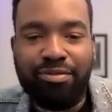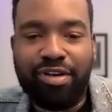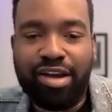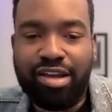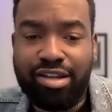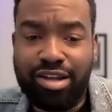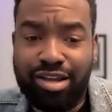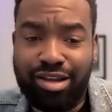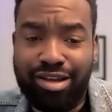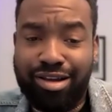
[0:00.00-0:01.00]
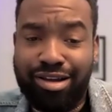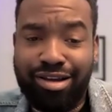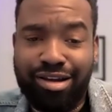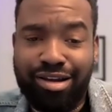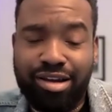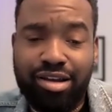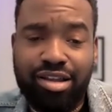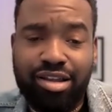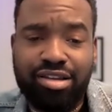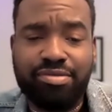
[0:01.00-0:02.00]
fine.
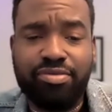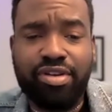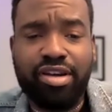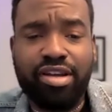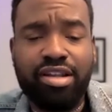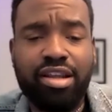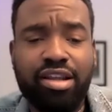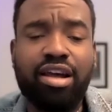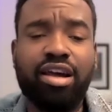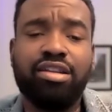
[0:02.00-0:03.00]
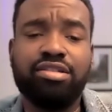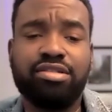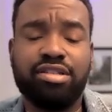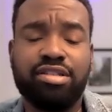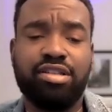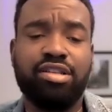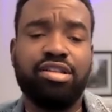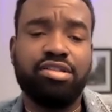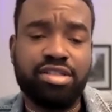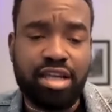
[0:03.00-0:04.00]
Yes, I'm fine. And it's indeed a
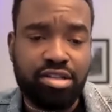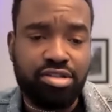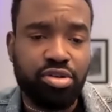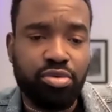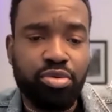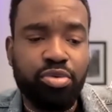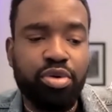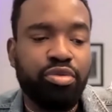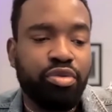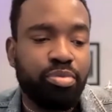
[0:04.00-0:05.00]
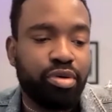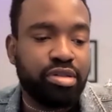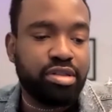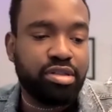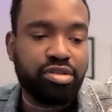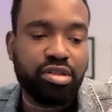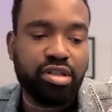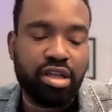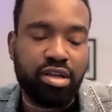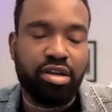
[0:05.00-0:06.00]
sad story we are reporting
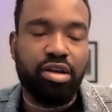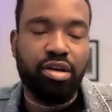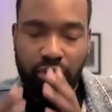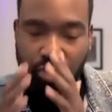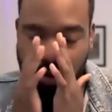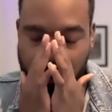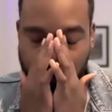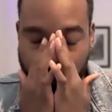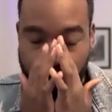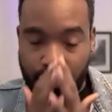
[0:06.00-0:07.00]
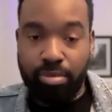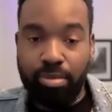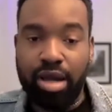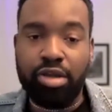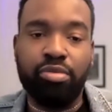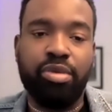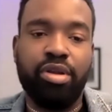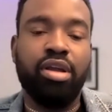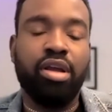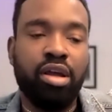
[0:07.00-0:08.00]
today, all the way from Miami.
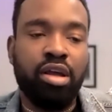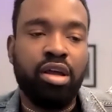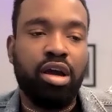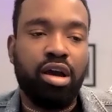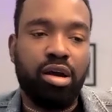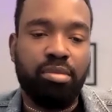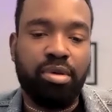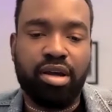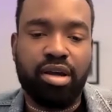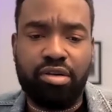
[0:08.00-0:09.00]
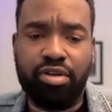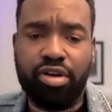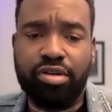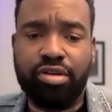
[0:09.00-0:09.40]
Carry on.